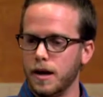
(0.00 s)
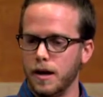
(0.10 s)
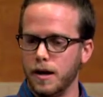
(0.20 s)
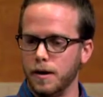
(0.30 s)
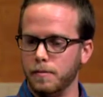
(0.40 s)

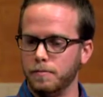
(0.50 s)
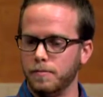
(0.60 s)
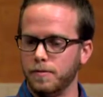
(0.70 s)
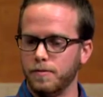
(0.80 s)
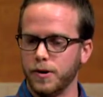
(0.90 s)

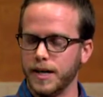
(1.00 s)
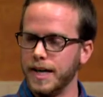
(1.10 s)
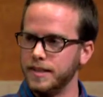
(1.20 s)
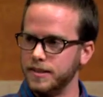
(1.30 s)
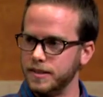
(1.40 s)
For
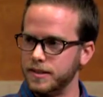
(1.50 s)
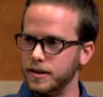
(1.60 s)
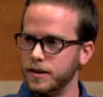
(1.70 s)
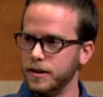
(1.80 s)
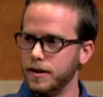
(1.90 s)
Kansas
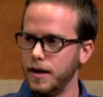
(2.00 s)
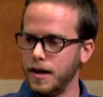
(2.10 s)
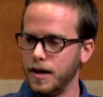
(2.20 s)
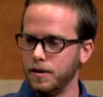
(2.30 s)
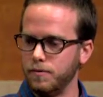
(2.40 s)
City
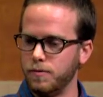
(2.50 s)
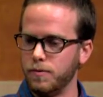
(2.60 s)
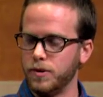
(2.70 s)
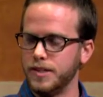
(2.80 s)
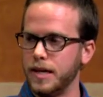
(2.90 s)
and
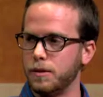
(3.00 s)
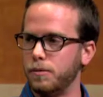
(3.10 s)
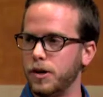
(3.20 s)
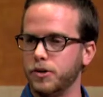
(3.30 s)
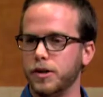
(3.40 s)
for South
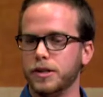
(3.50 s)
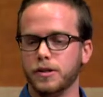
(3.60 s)
Padre,